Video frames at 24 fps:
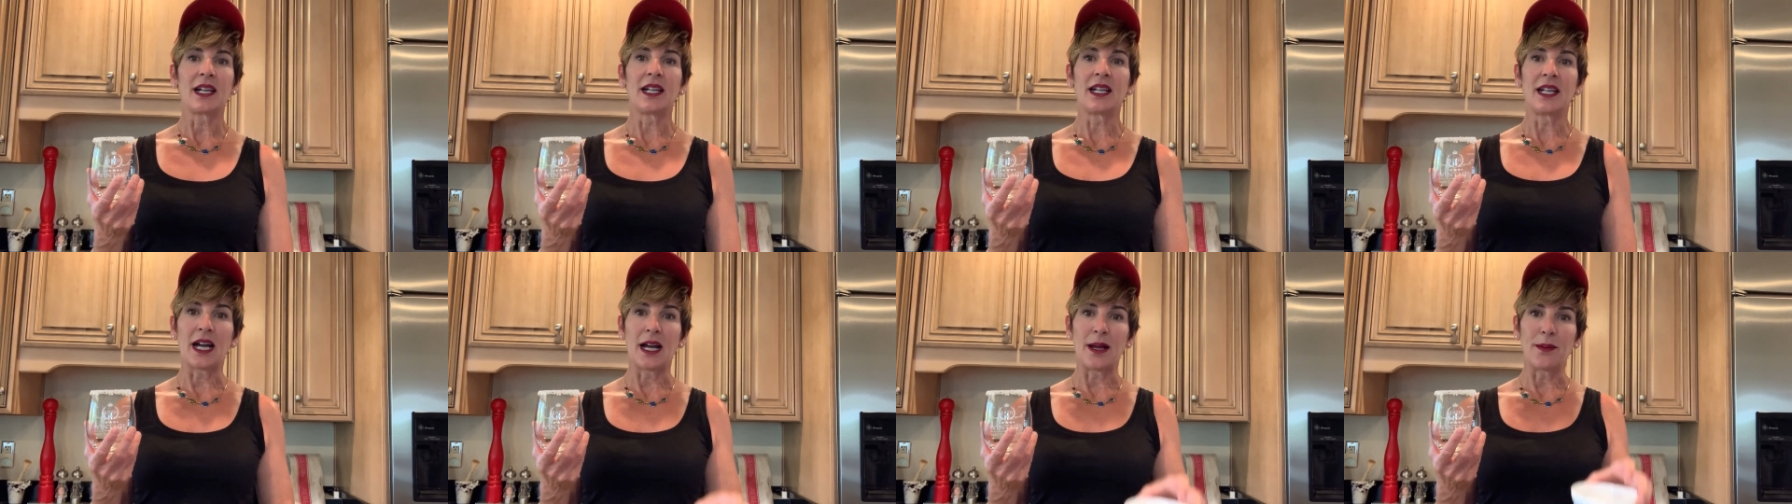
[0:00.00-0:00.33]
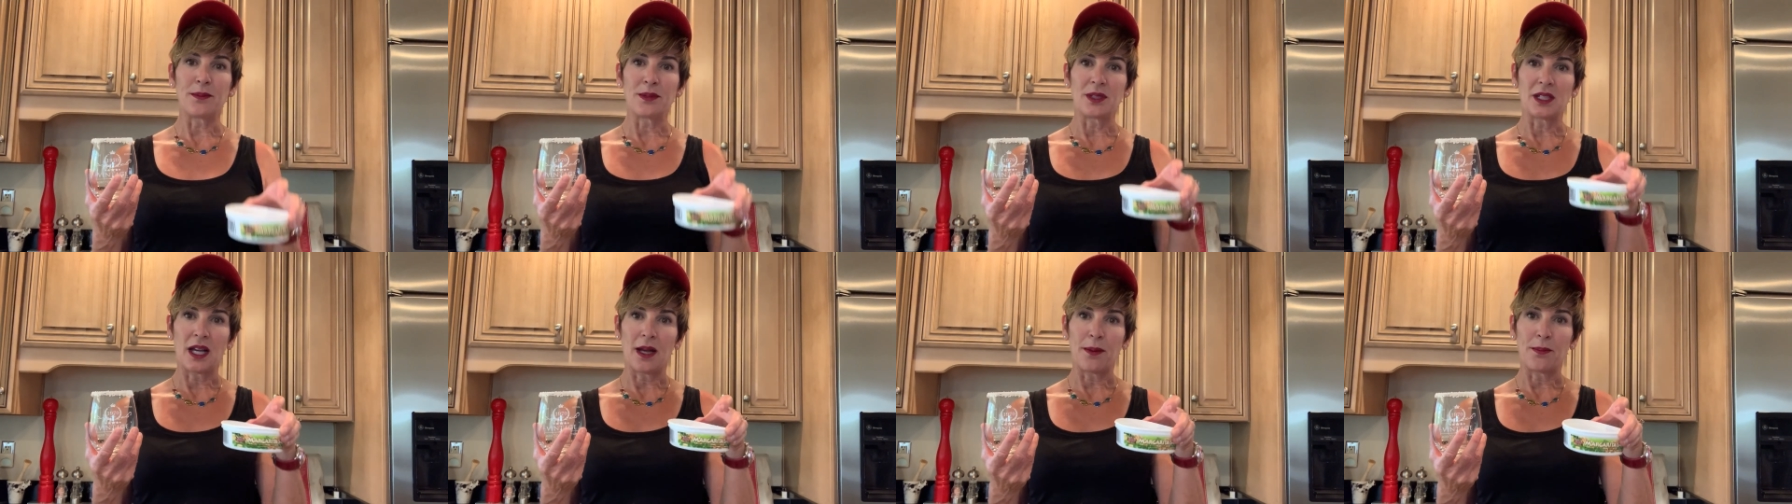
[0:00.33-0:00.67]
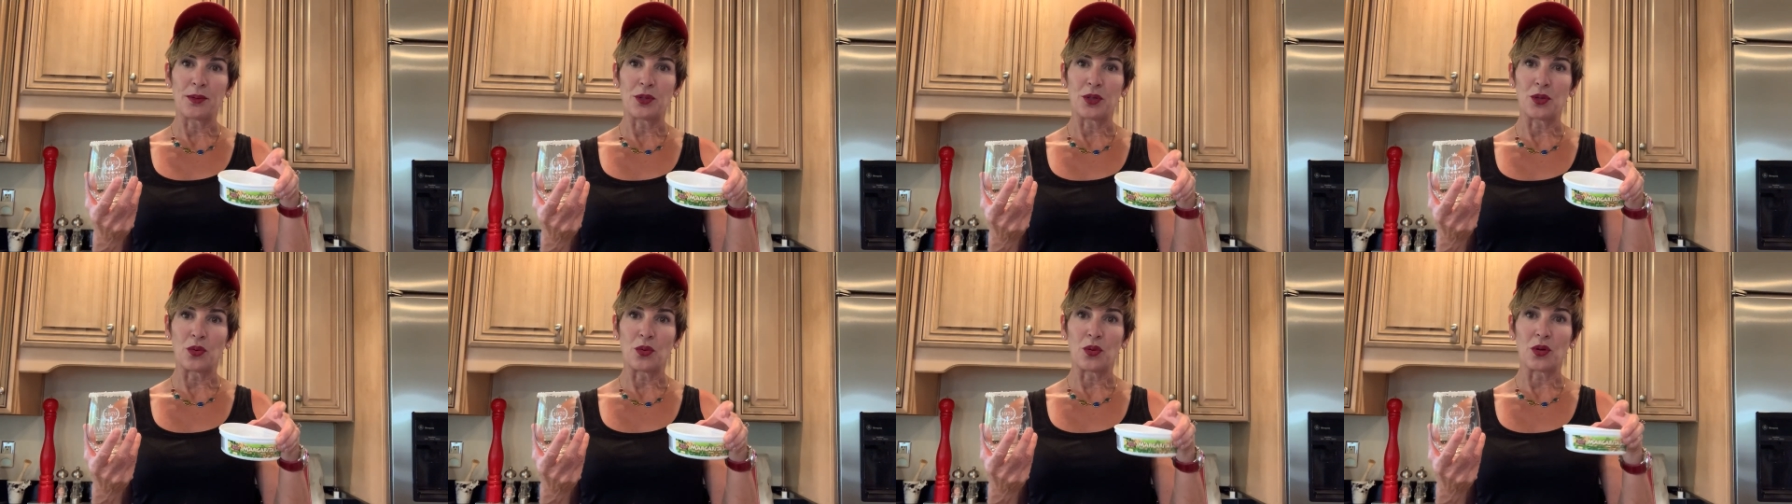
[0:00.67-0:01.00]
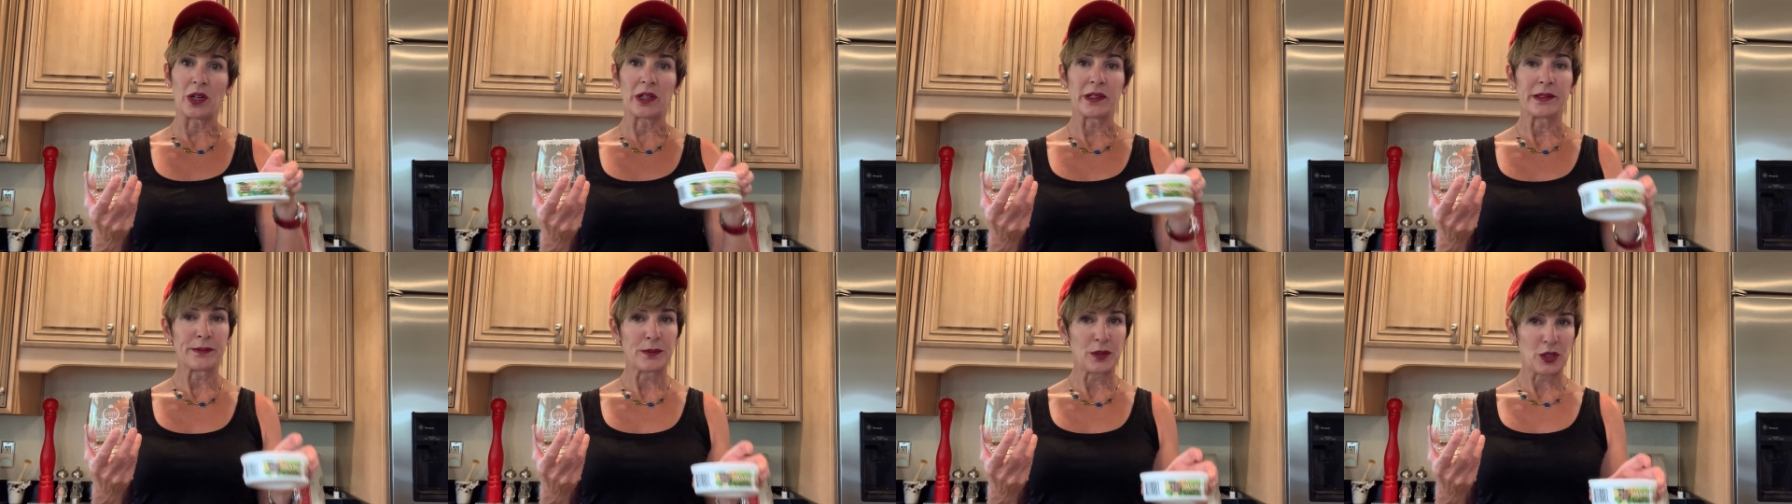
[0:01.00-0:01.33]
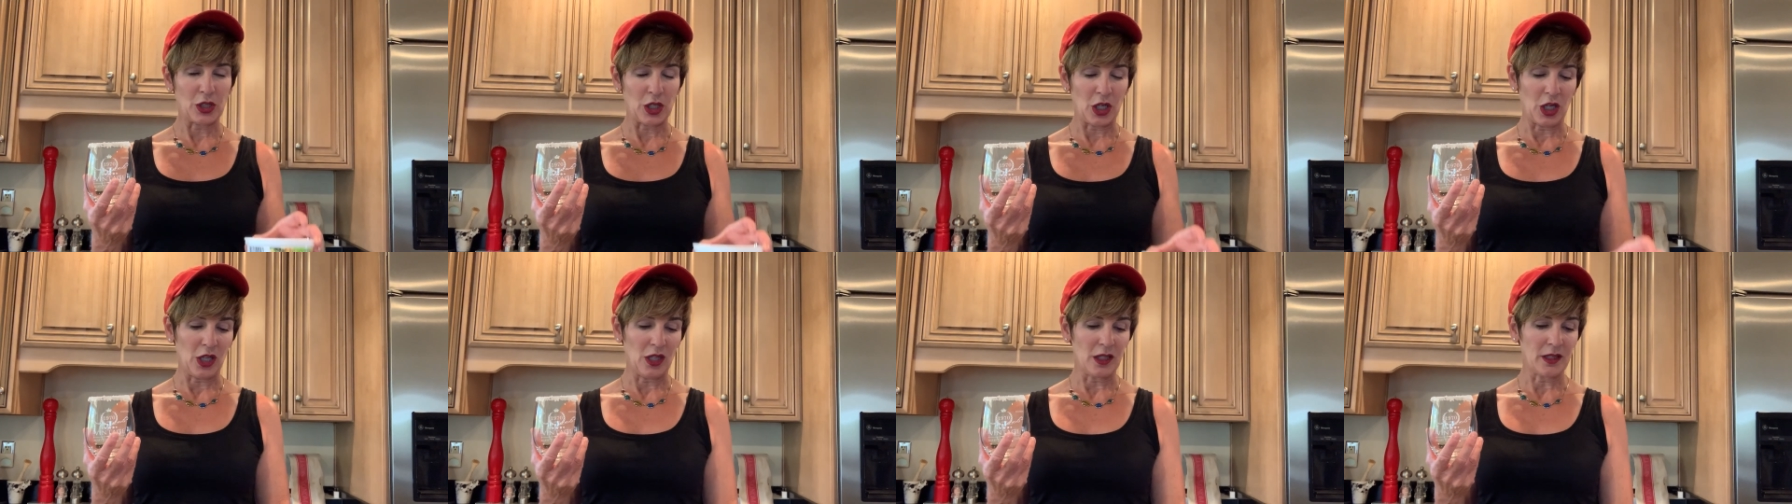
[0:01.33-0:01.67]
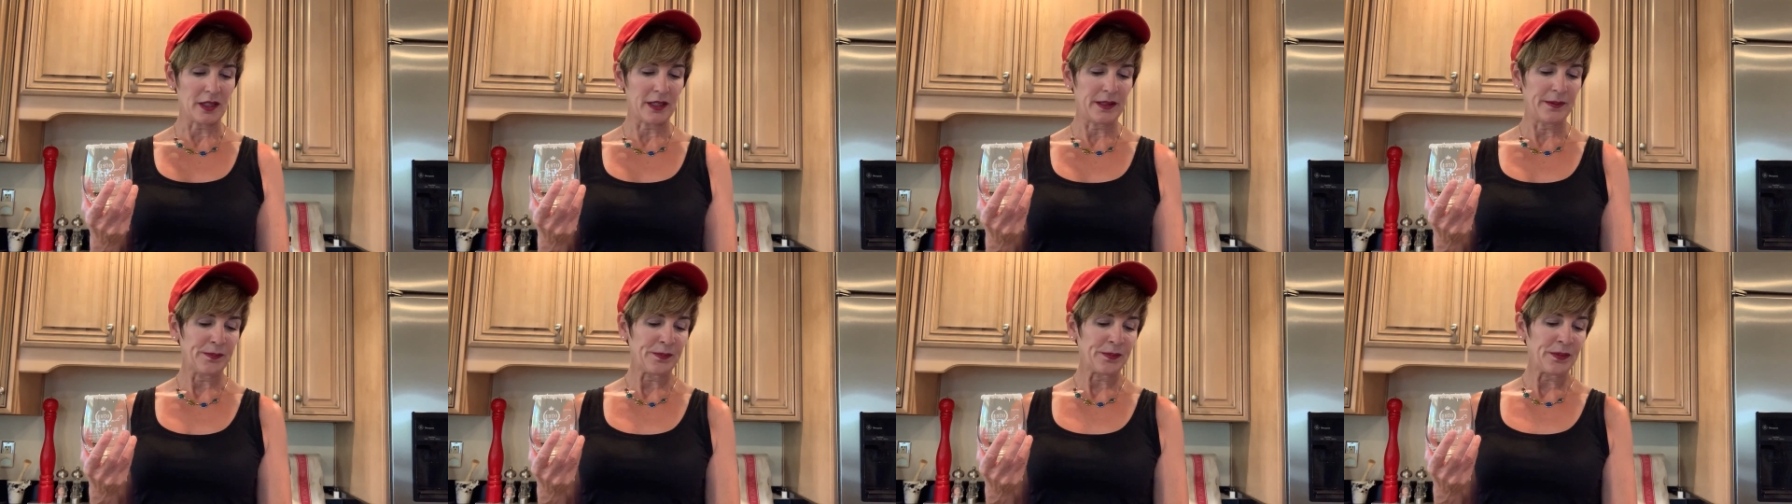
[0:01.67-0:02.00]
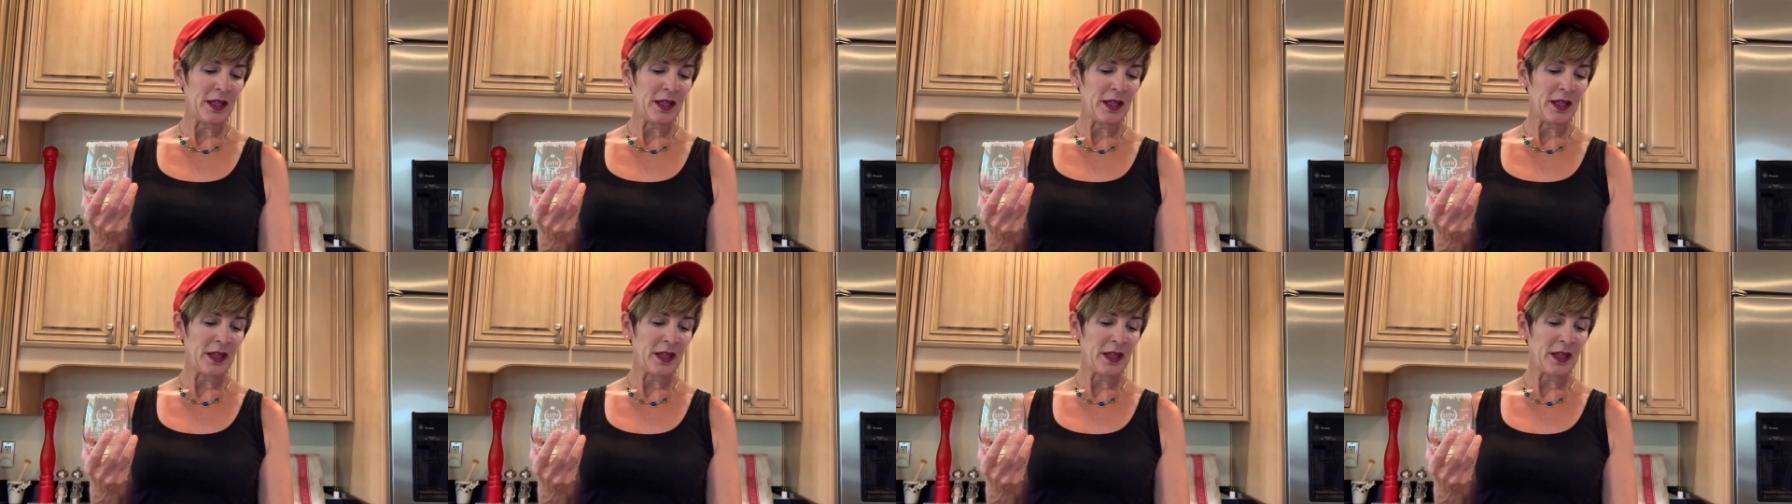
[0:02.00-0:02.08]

gums up your salt.